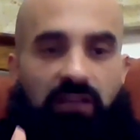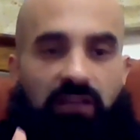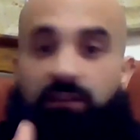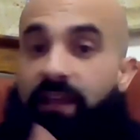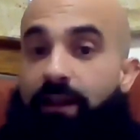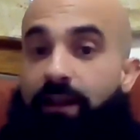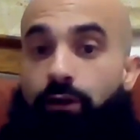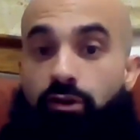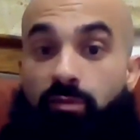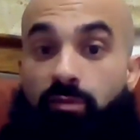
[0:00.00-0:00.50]

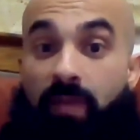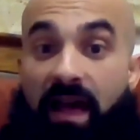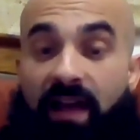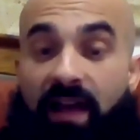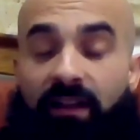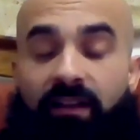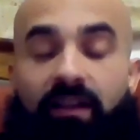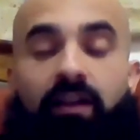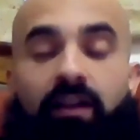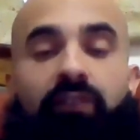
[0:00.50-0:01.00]
laying on your
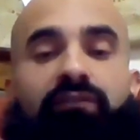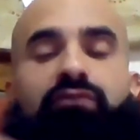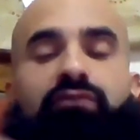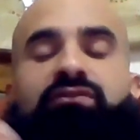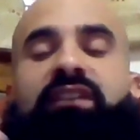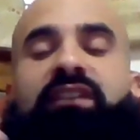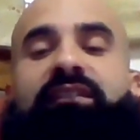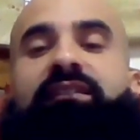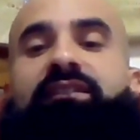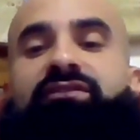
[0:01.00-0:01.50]
back, a few
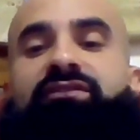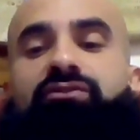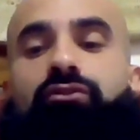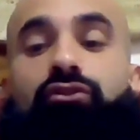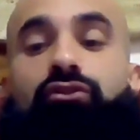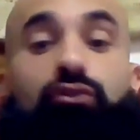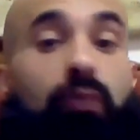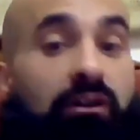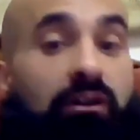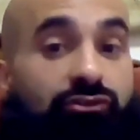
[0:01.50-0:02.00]
techniques you
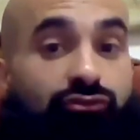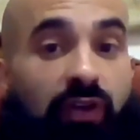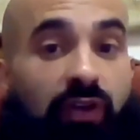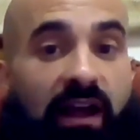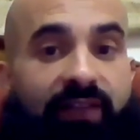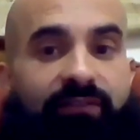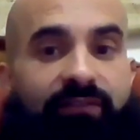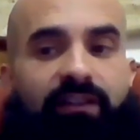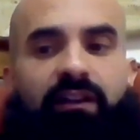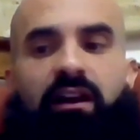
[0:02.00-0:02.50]
can do while
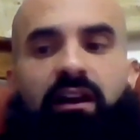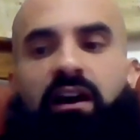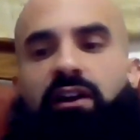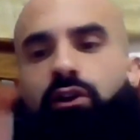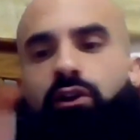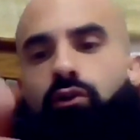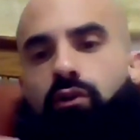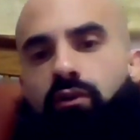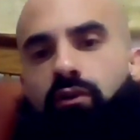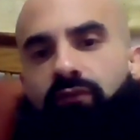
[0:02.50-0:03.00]
driving. I
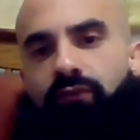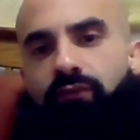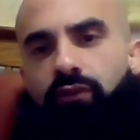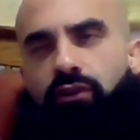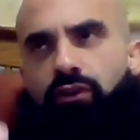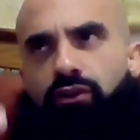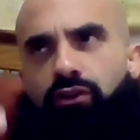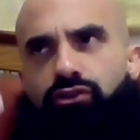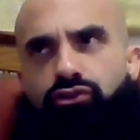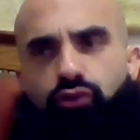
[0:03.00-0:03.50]
go
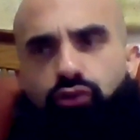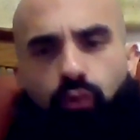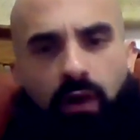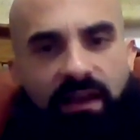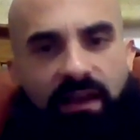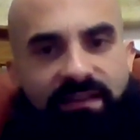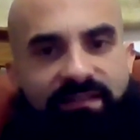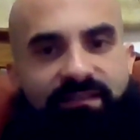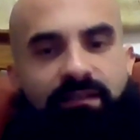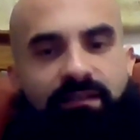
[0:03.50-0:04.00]
over
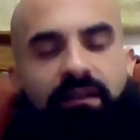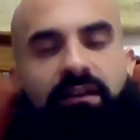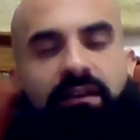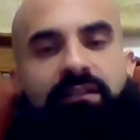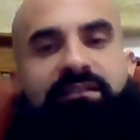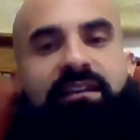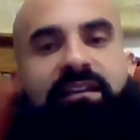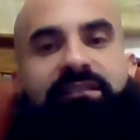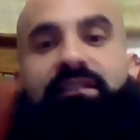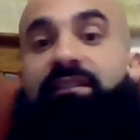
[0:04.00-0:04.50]
twice
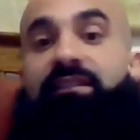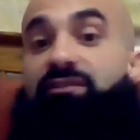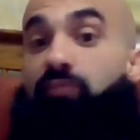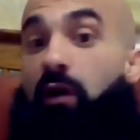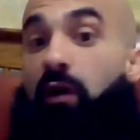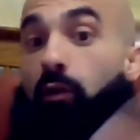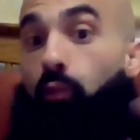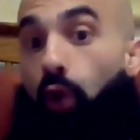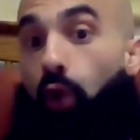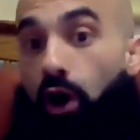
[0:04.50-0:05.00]
techniques
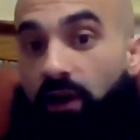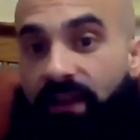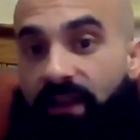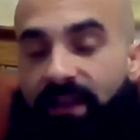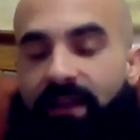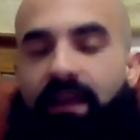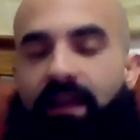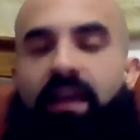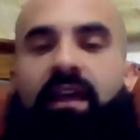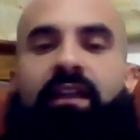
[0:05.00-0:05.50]
while
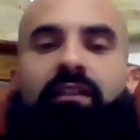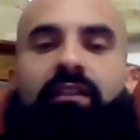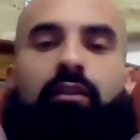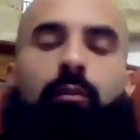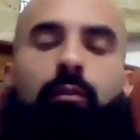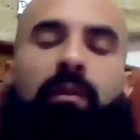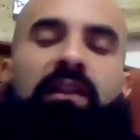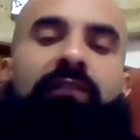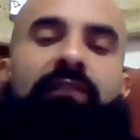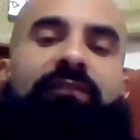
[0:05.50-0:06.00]
walking.
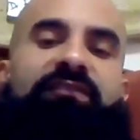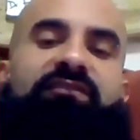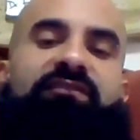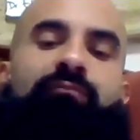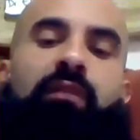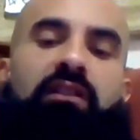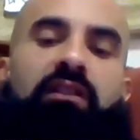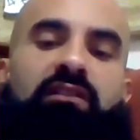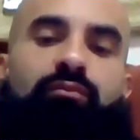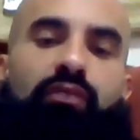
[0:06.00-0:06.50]
The benefits
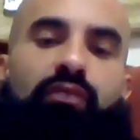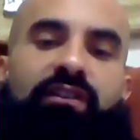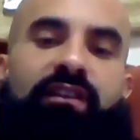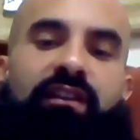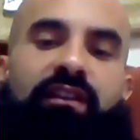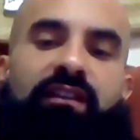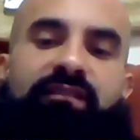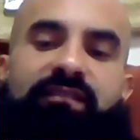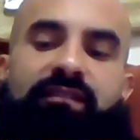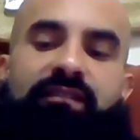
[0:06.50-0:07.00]
of belly
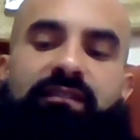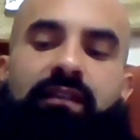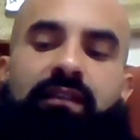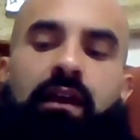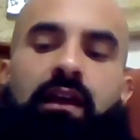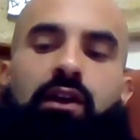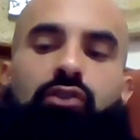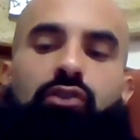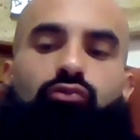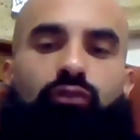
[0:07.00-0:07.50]
breathing is it
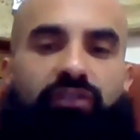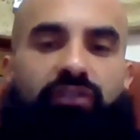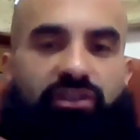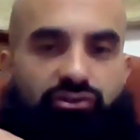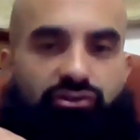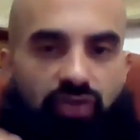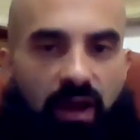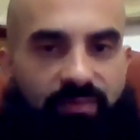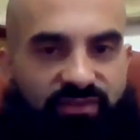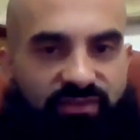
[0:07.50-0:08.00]
really
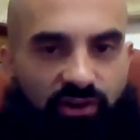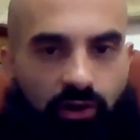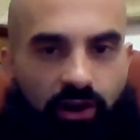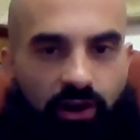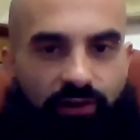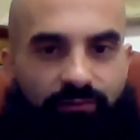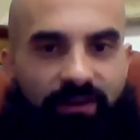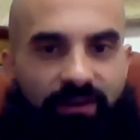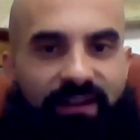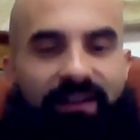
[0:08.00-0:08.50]
drops your
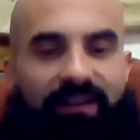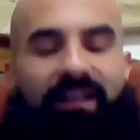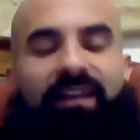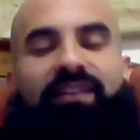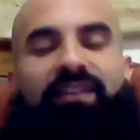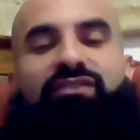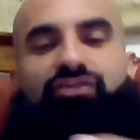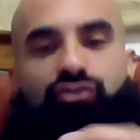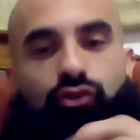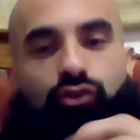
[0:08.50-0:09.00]
heart rate,
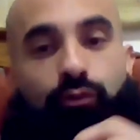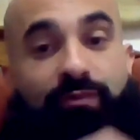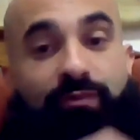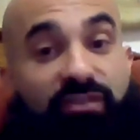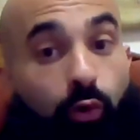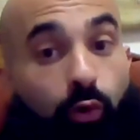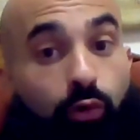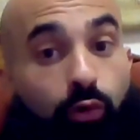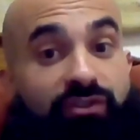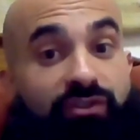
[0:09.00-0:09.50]
scoops
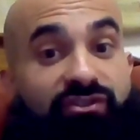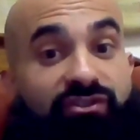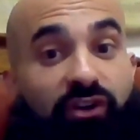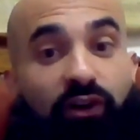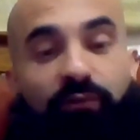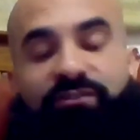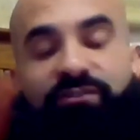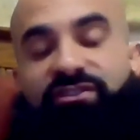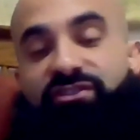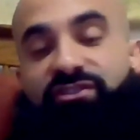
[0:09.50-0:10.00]

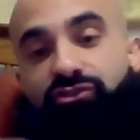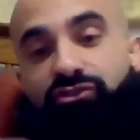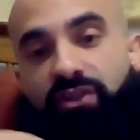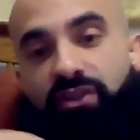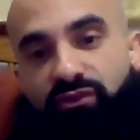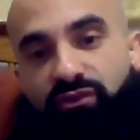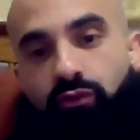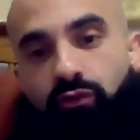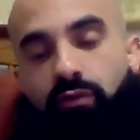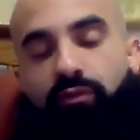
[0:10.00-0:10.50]
cortisol, which is
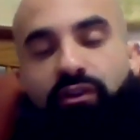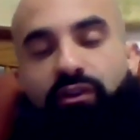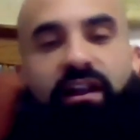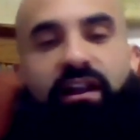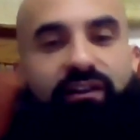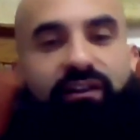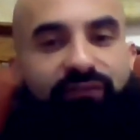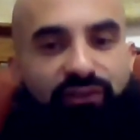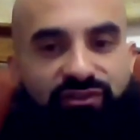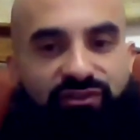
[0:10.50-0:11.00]
stress hormone,
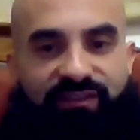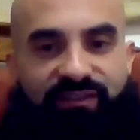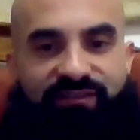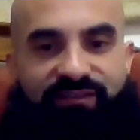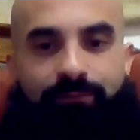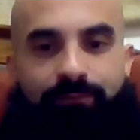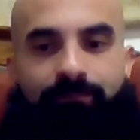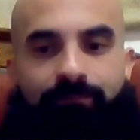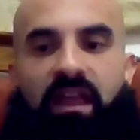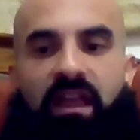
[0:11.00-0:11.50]
out of your
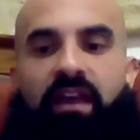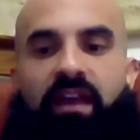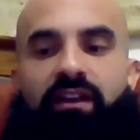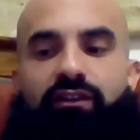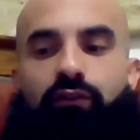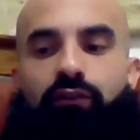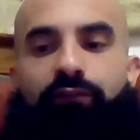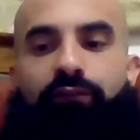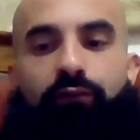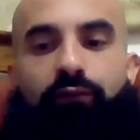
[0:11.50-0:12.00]
system.
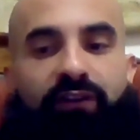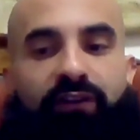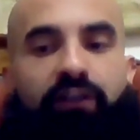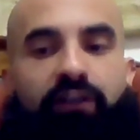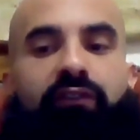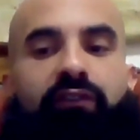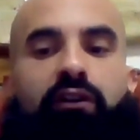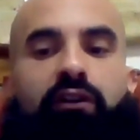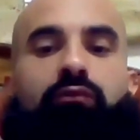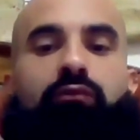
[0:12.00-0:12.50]
You'll feel
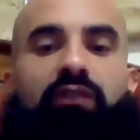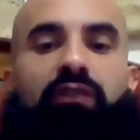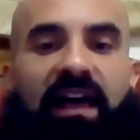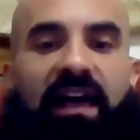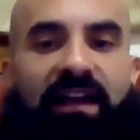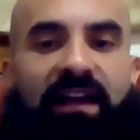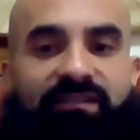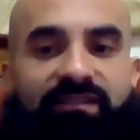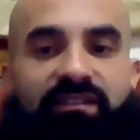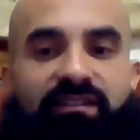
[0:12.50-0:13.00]
very, very
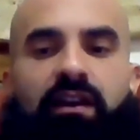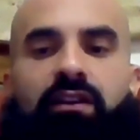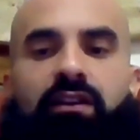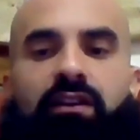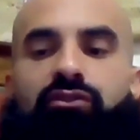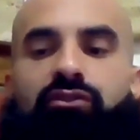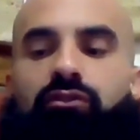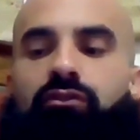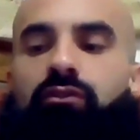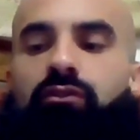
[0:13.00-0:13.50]
relaxed.
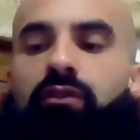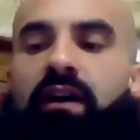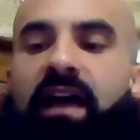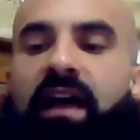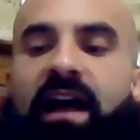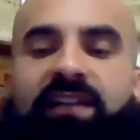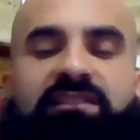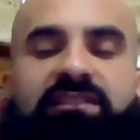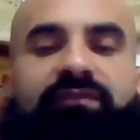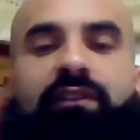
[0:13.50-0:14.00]
You'll
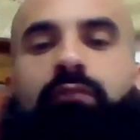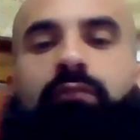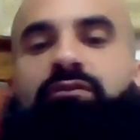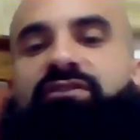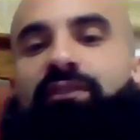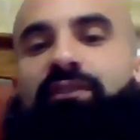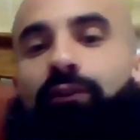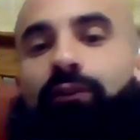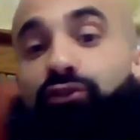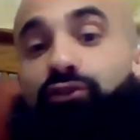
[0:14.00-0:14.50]
activate
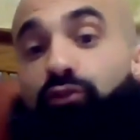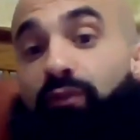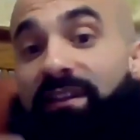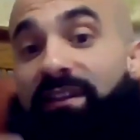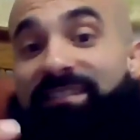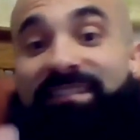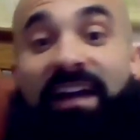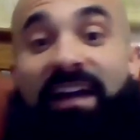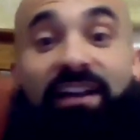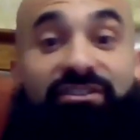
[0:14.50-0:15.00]
what's called your
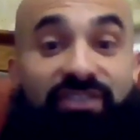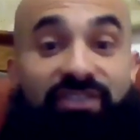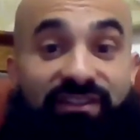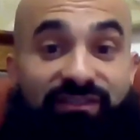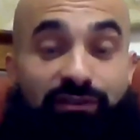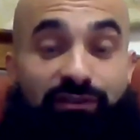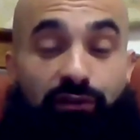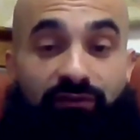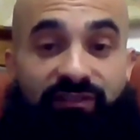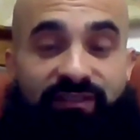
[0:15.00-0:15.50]
rest
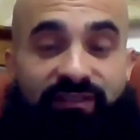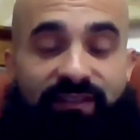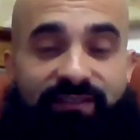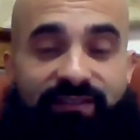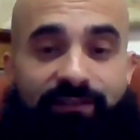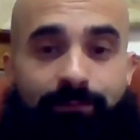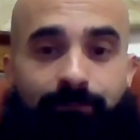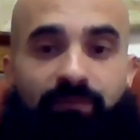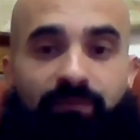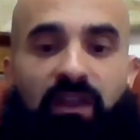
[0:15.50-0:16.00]
digest nervous
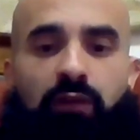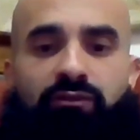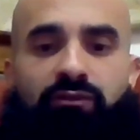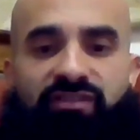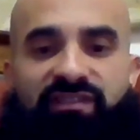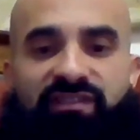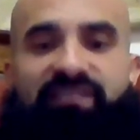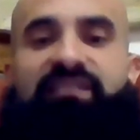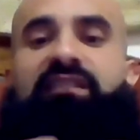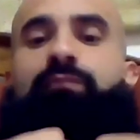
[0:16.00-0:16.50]
system,
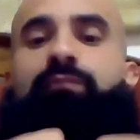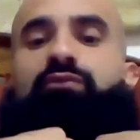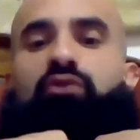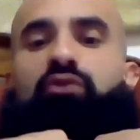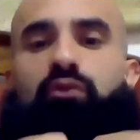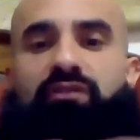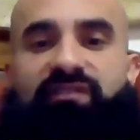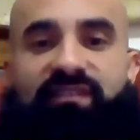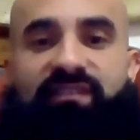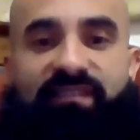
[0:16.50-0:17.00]
which is deep
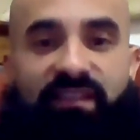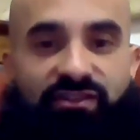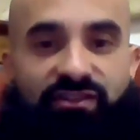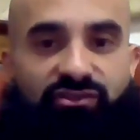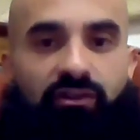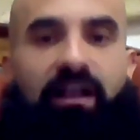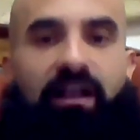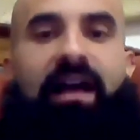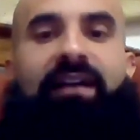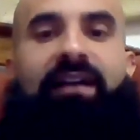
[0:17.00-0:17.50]
towards the
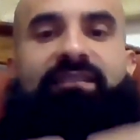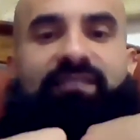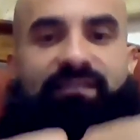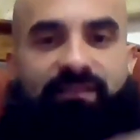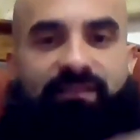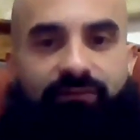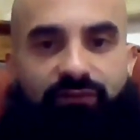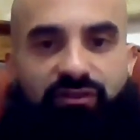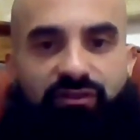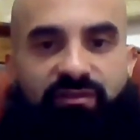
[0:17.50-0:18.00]
central
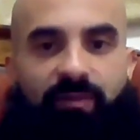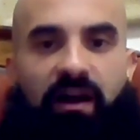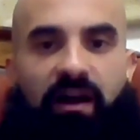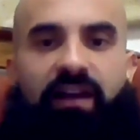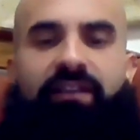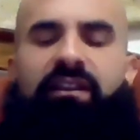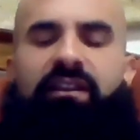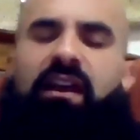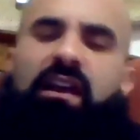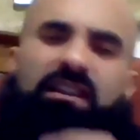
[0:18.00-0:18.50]
axis of your
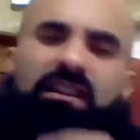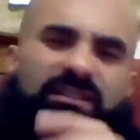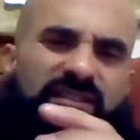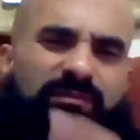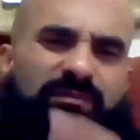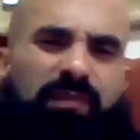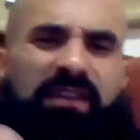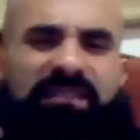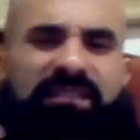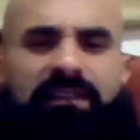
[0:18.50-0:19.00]
spine,
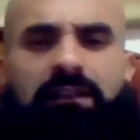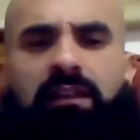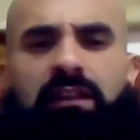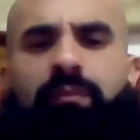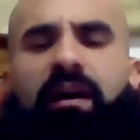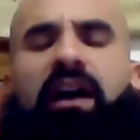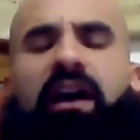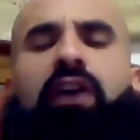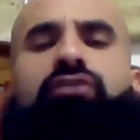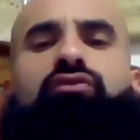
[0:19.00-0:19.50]
just basically
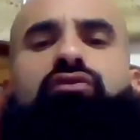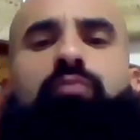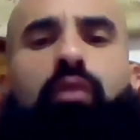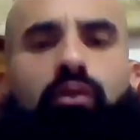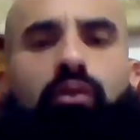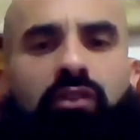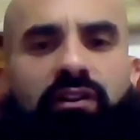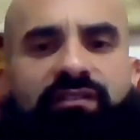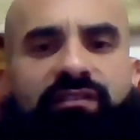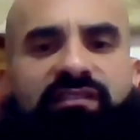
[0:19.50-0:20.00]
by how you
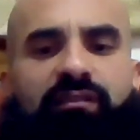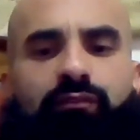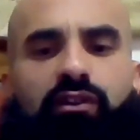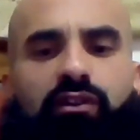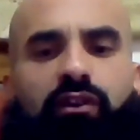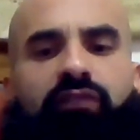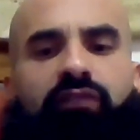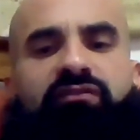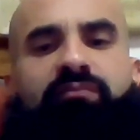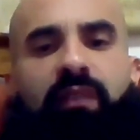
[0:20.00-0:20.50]
pull on some
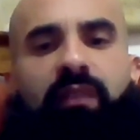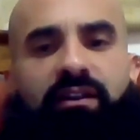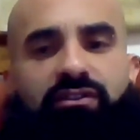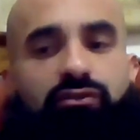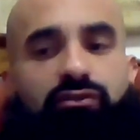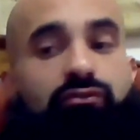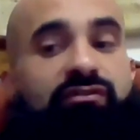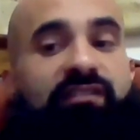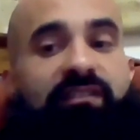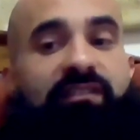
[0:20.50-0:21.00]
nerves by
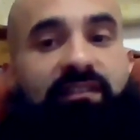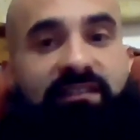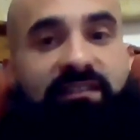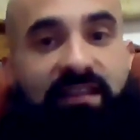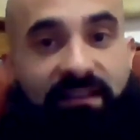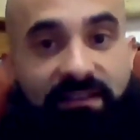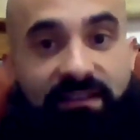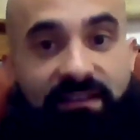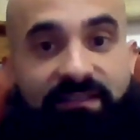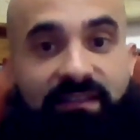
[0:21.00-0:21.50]
using the
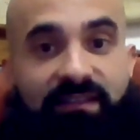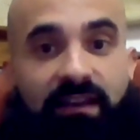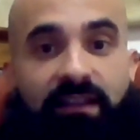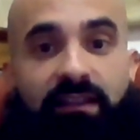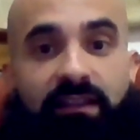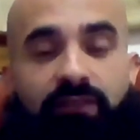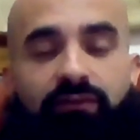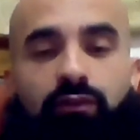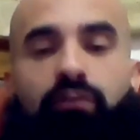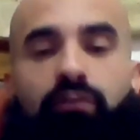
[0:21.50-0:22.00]
techniques that I
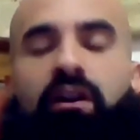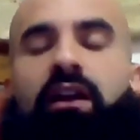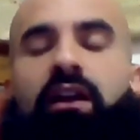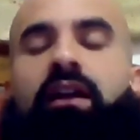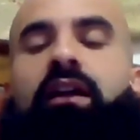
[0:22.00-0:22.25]
give you.